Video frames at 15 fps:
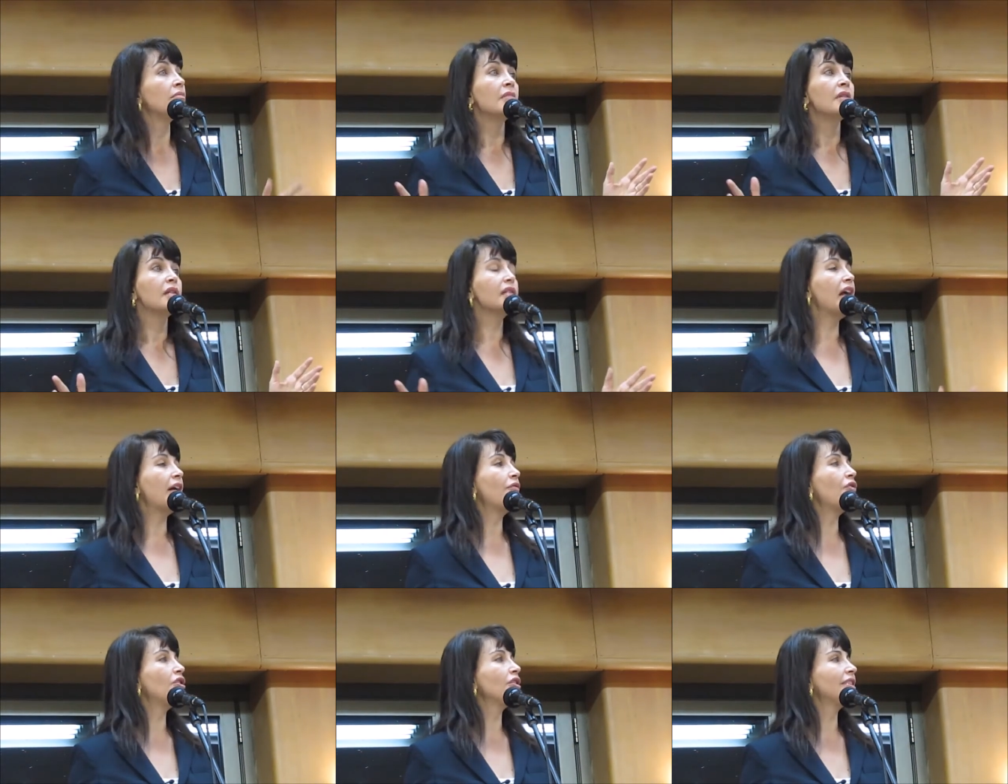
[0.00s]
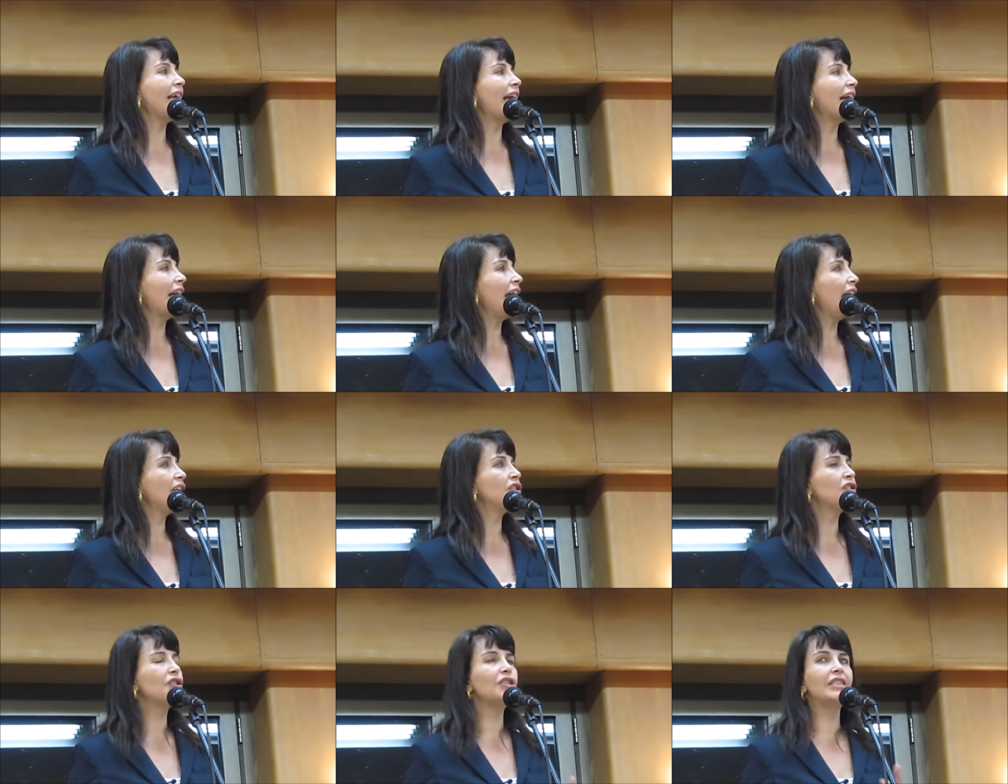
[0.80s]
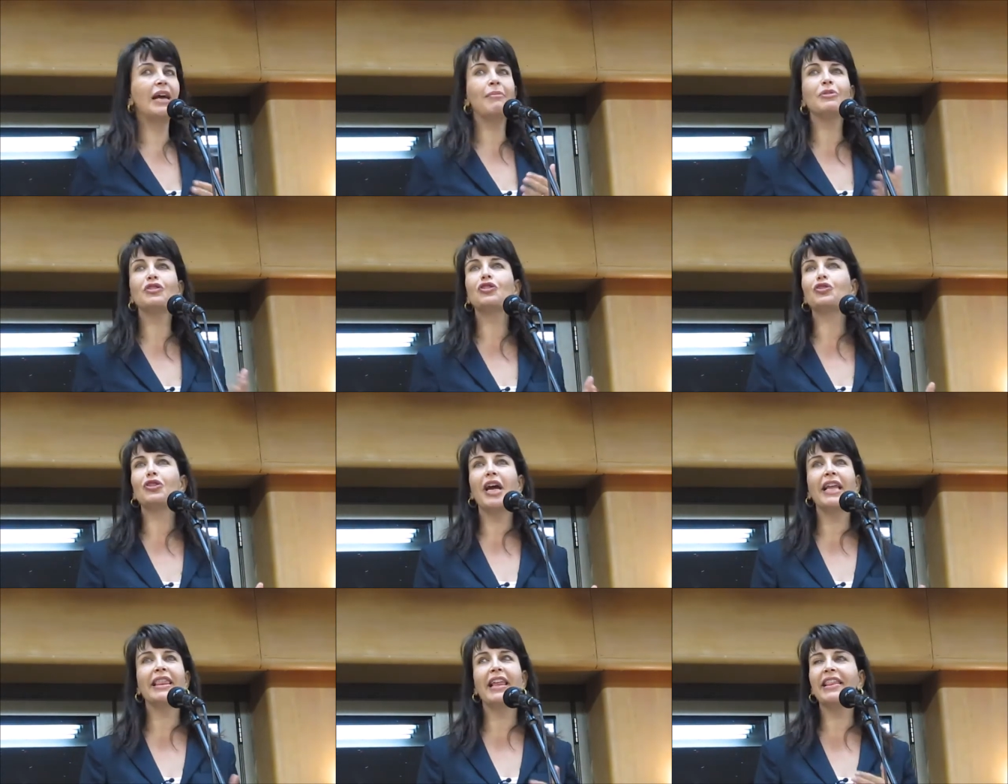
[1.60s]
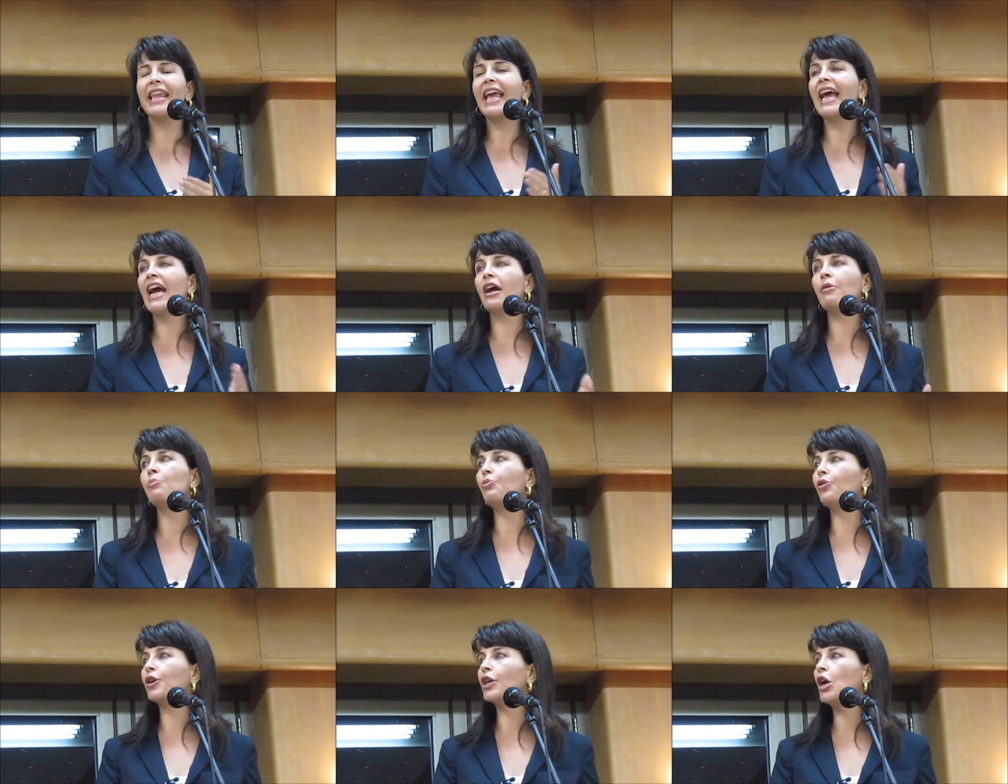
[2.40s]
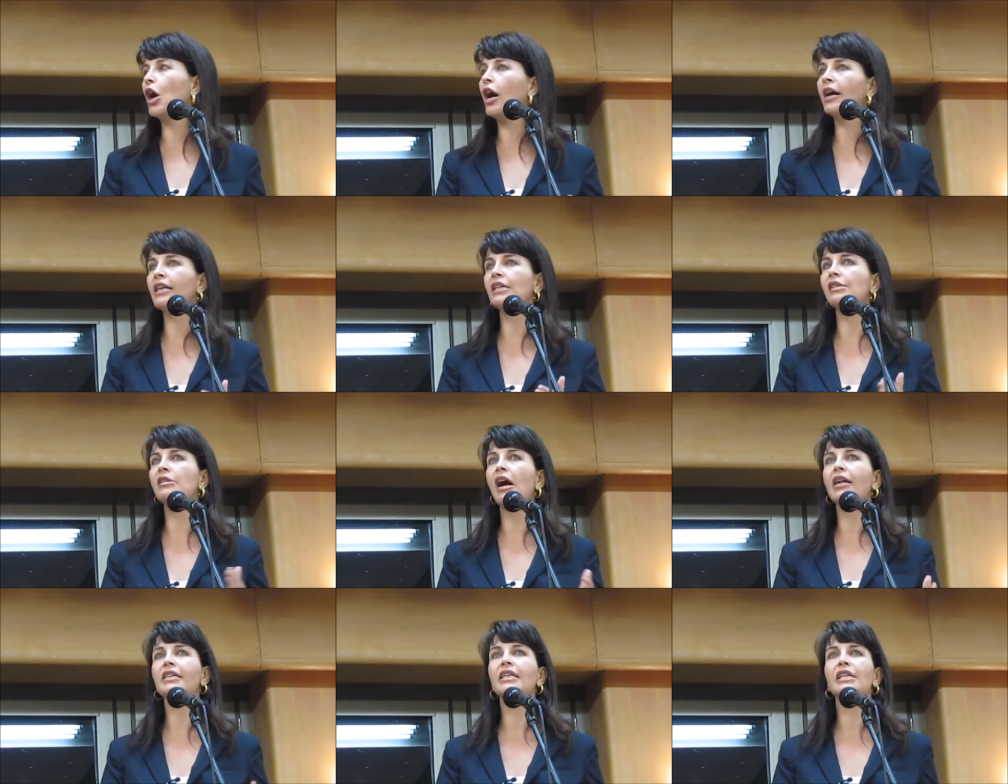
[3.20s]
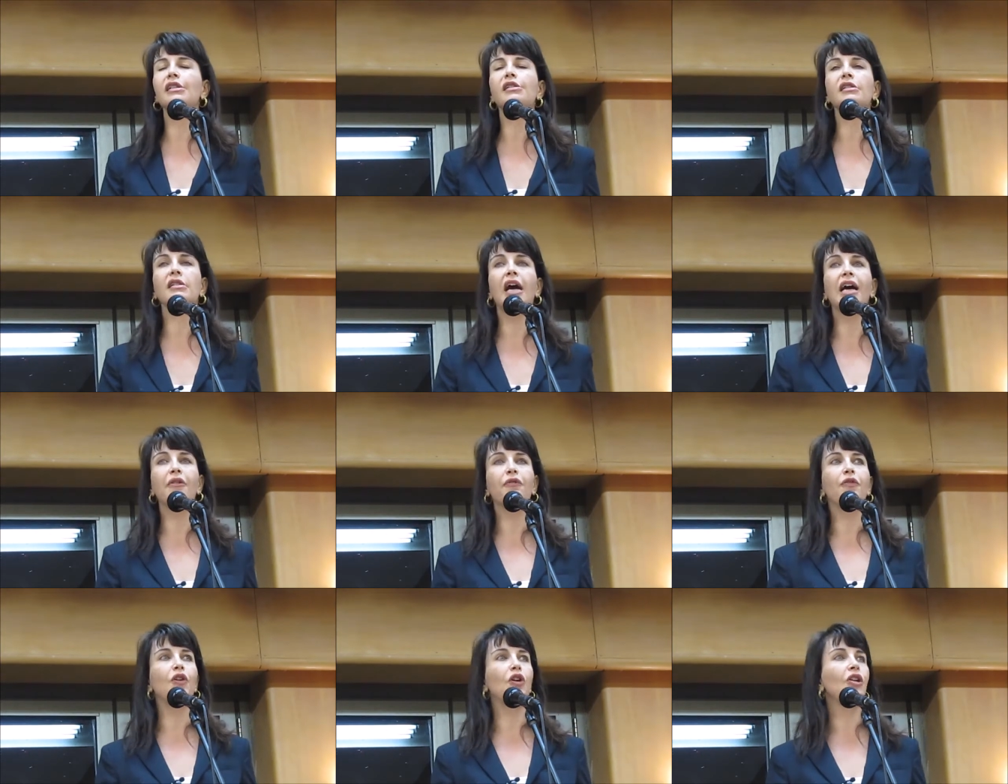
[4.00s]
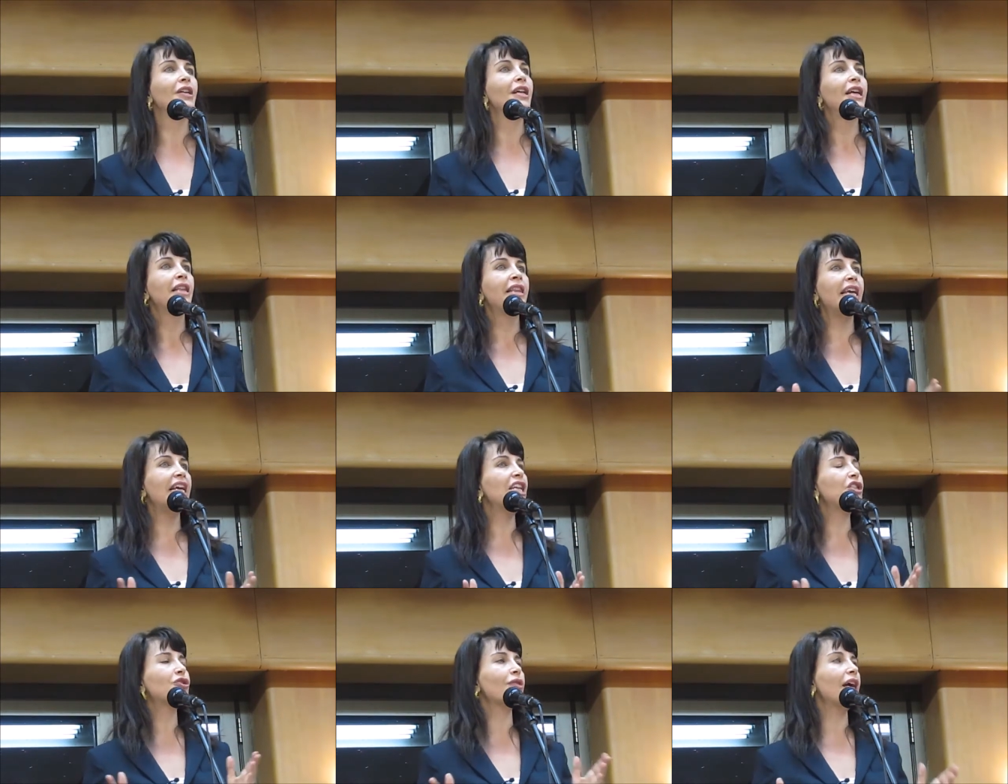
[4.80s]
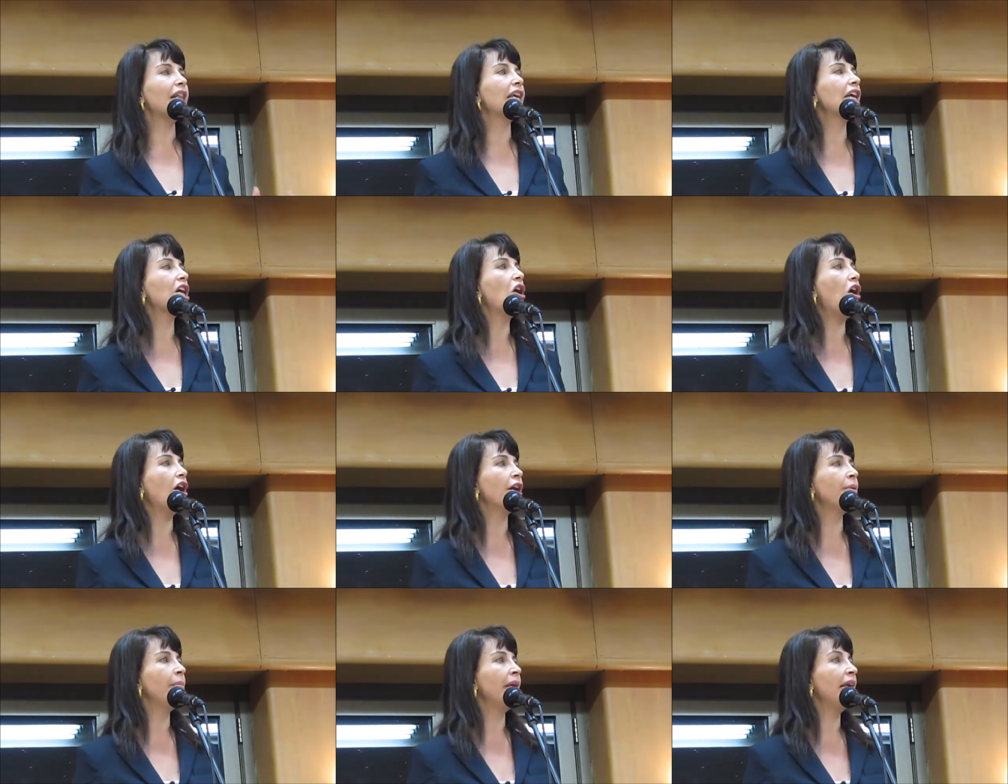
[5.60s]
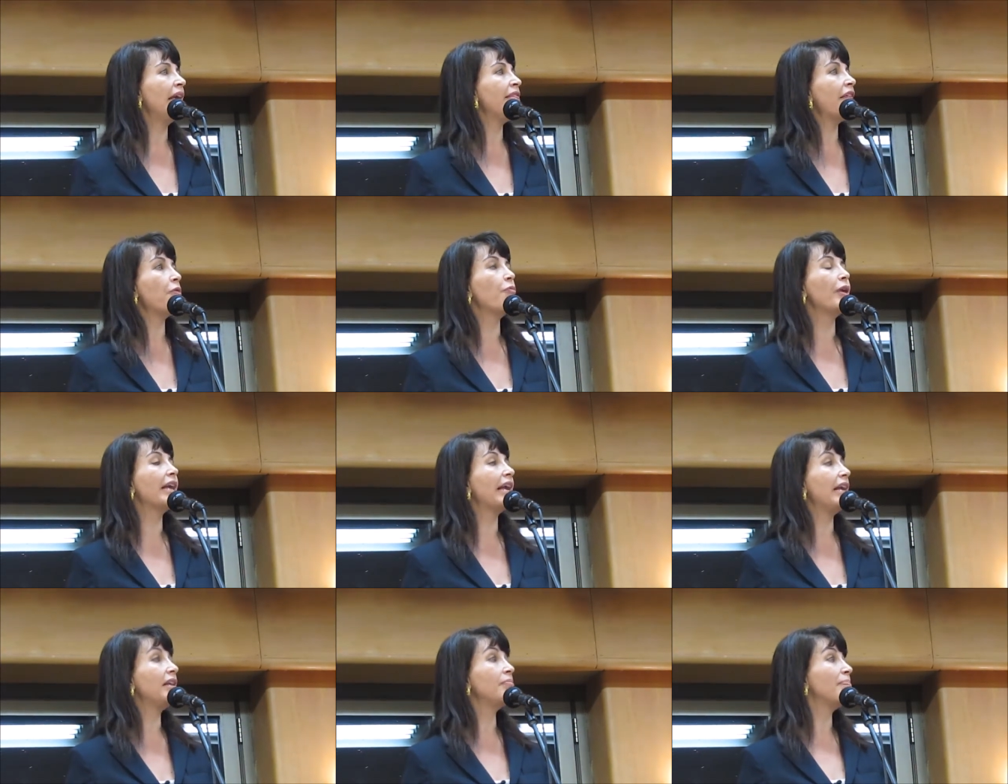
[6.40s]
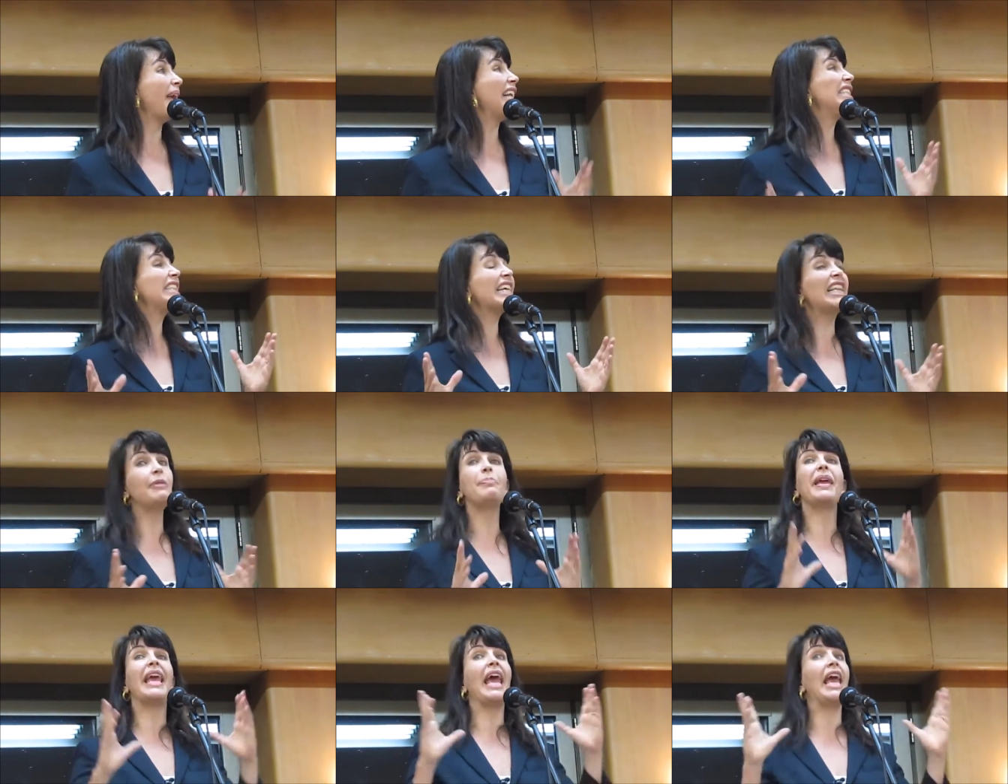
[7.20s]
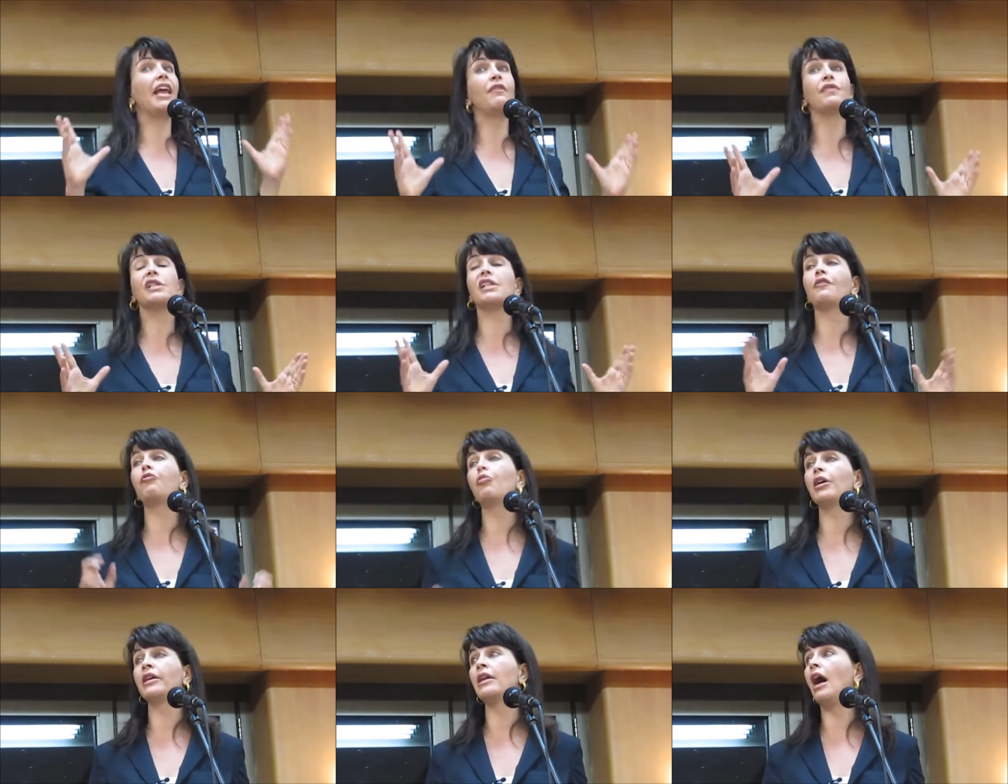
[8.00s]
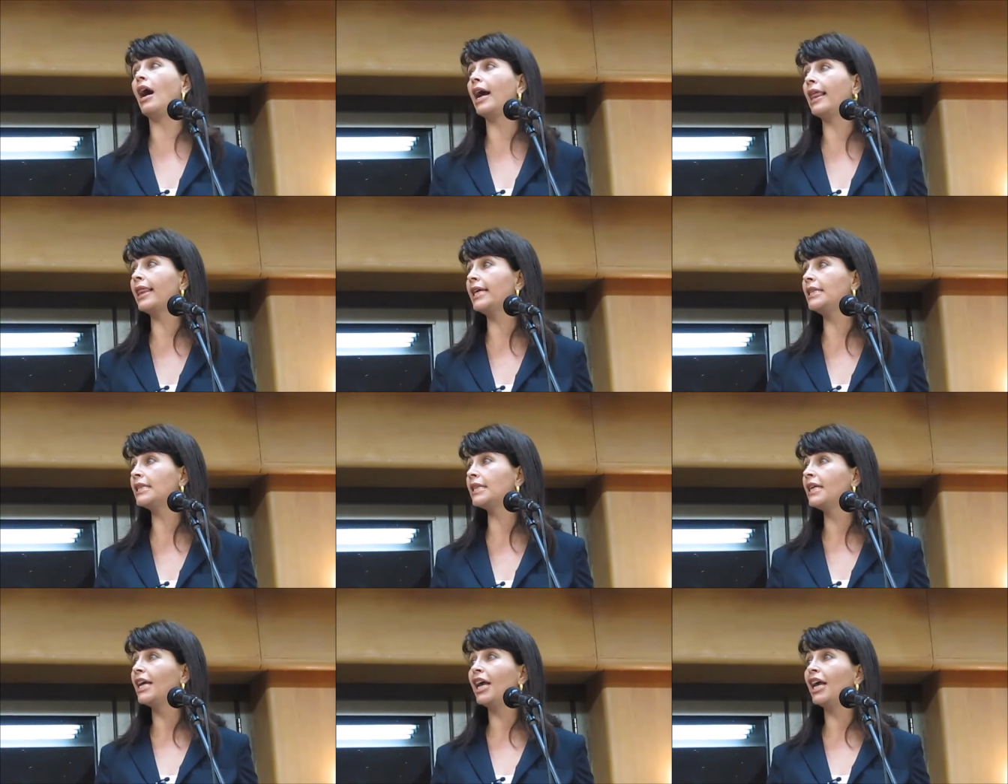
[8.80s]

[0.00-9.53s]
several decades to demonstrate that the Arab boycott is not going to stifle the Israeli economy and that we can basically behave as if we're an island.